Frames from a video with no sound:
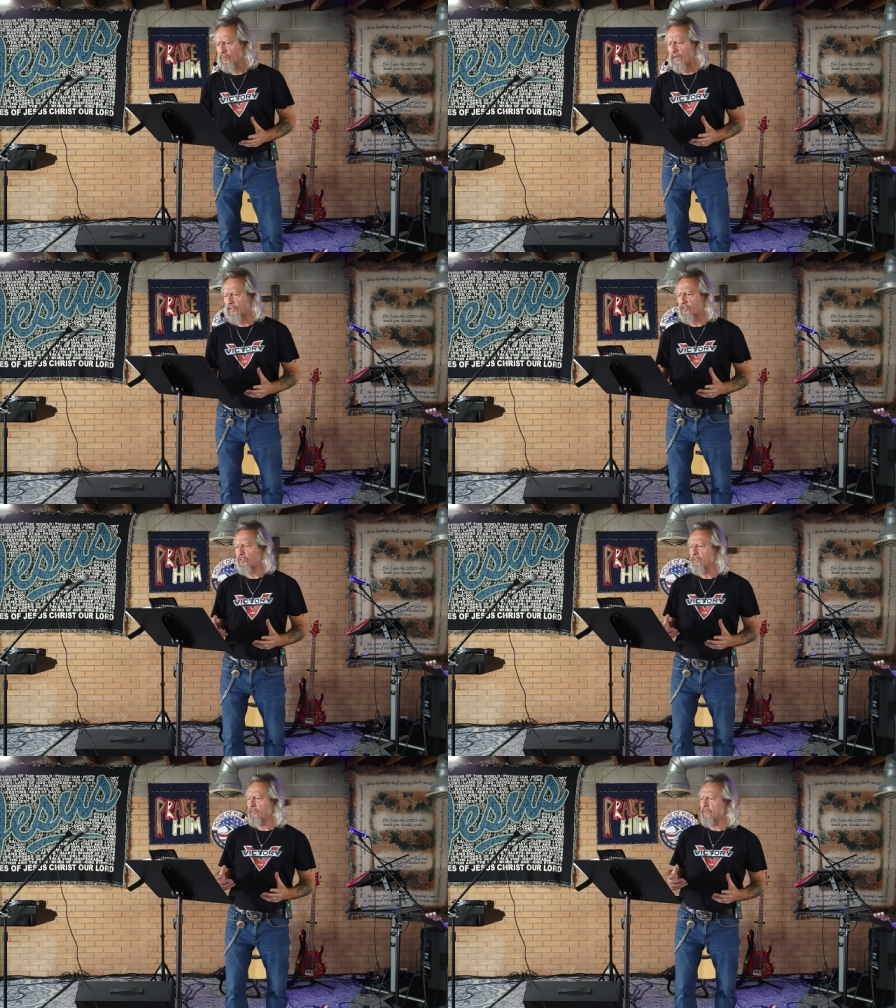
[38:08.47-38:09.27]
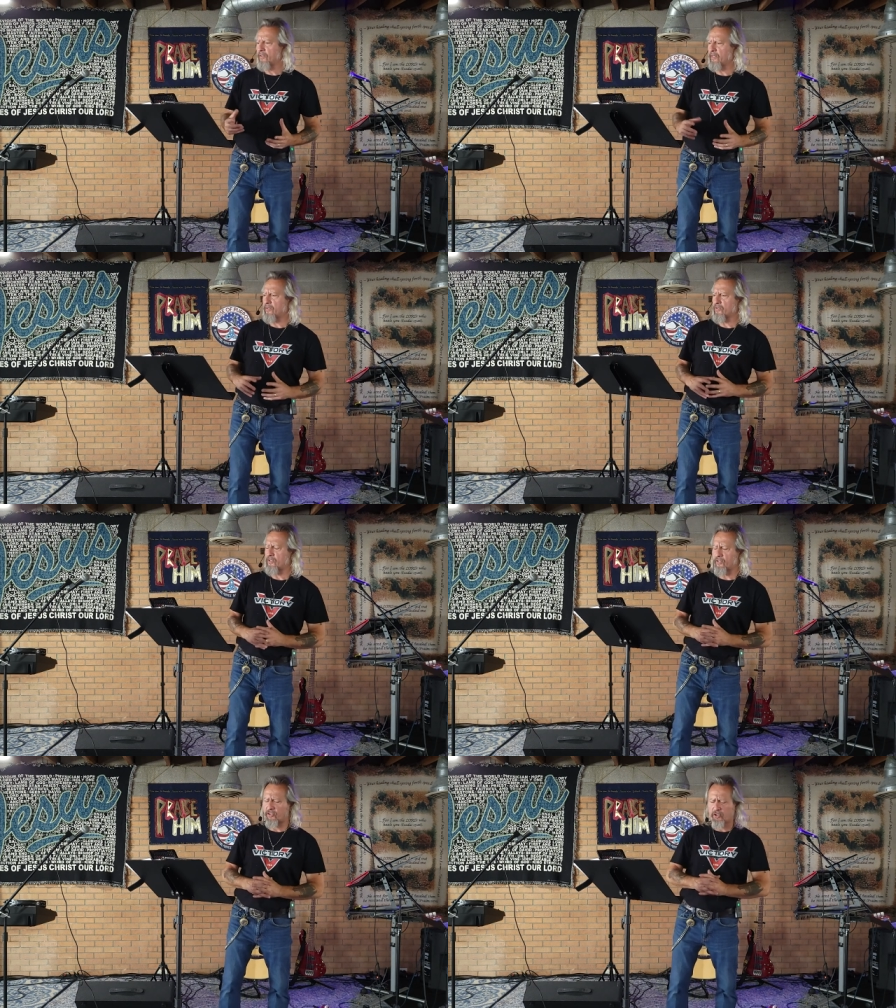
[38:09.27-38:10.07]
Watch the leaders
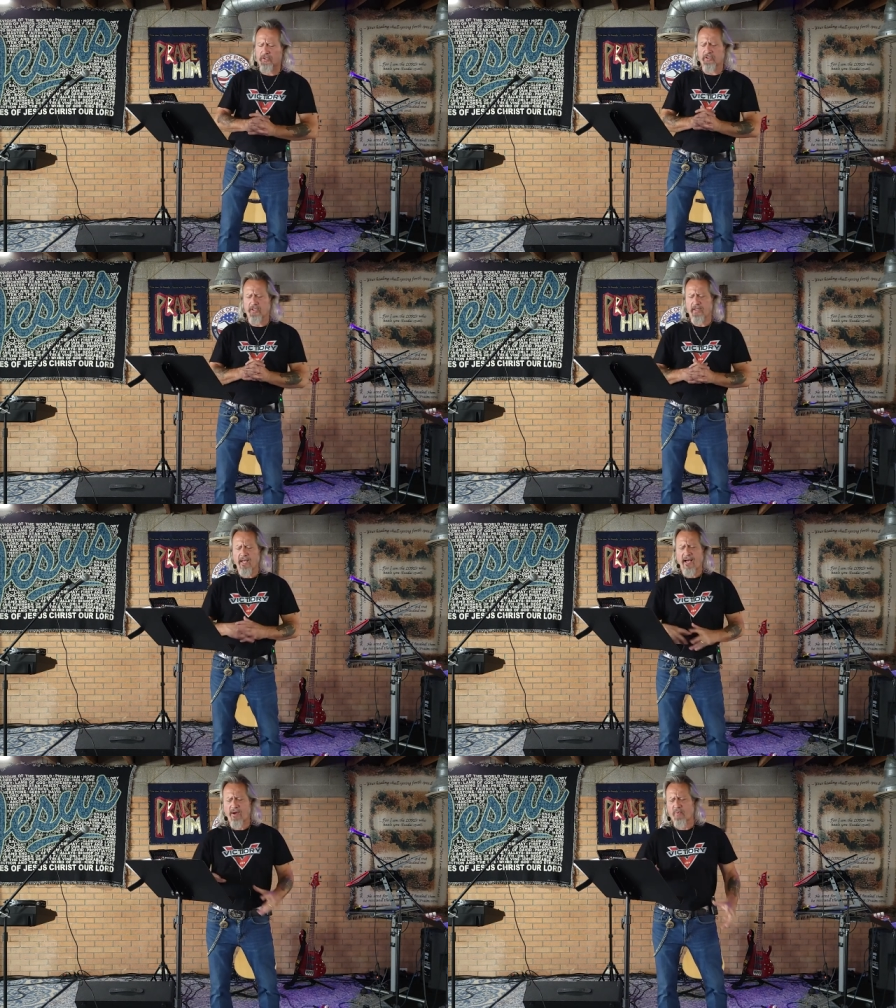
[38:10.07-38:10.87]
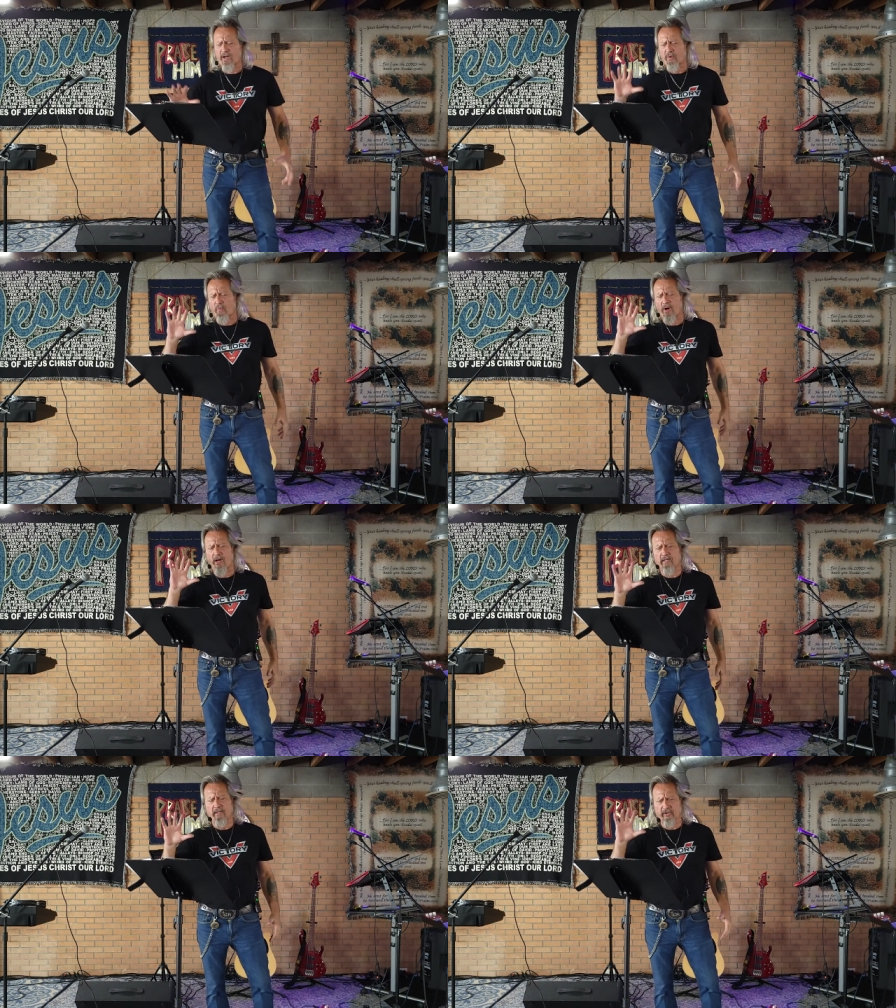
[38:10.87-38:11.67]
in the church say, I want to
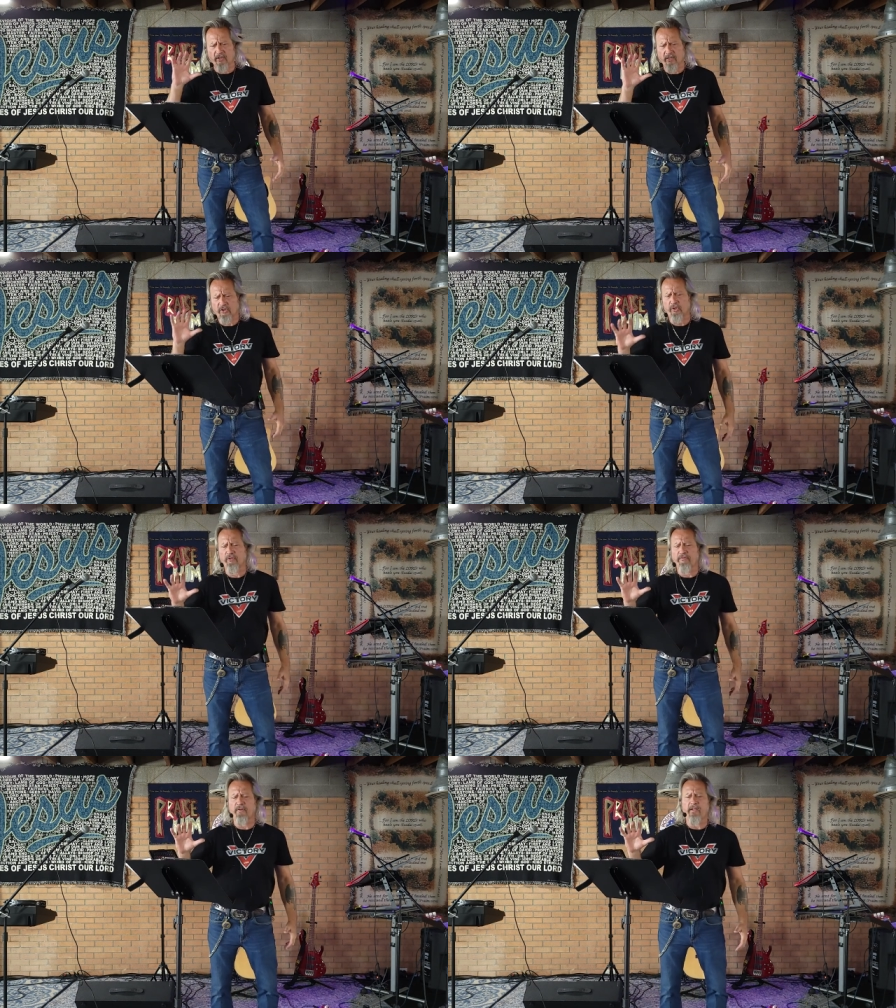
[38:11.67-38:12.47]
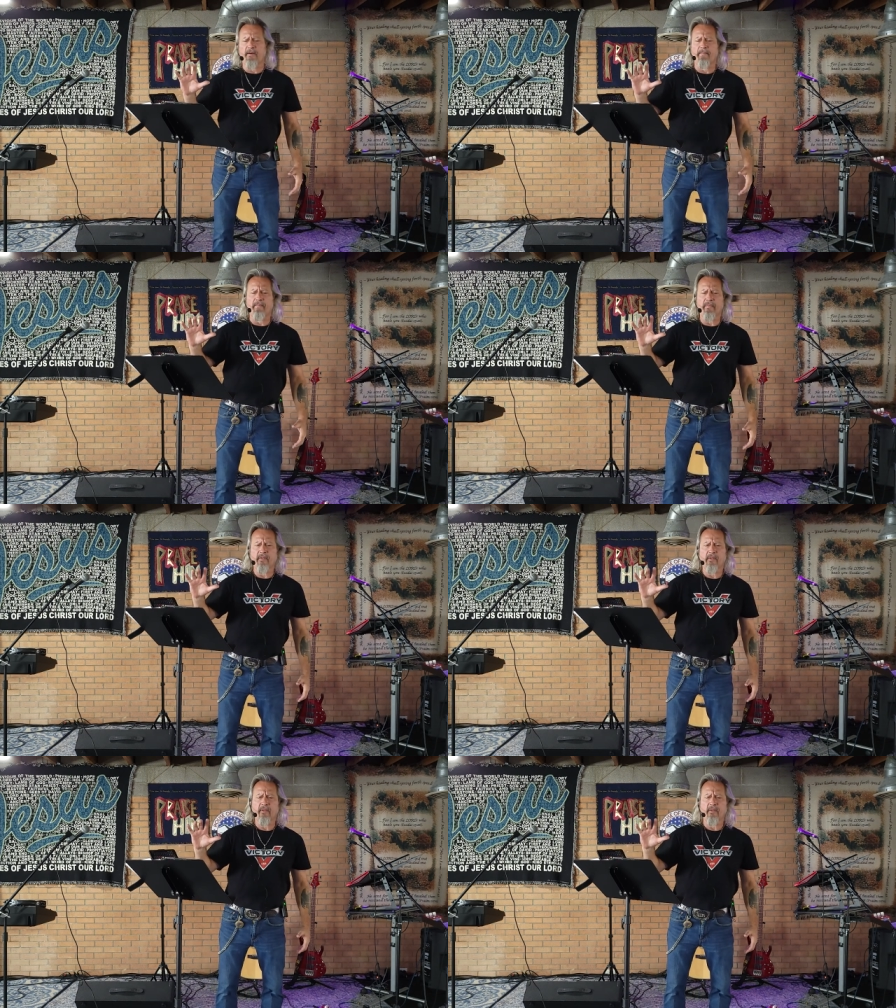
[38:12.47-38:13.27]
walk in true freedom.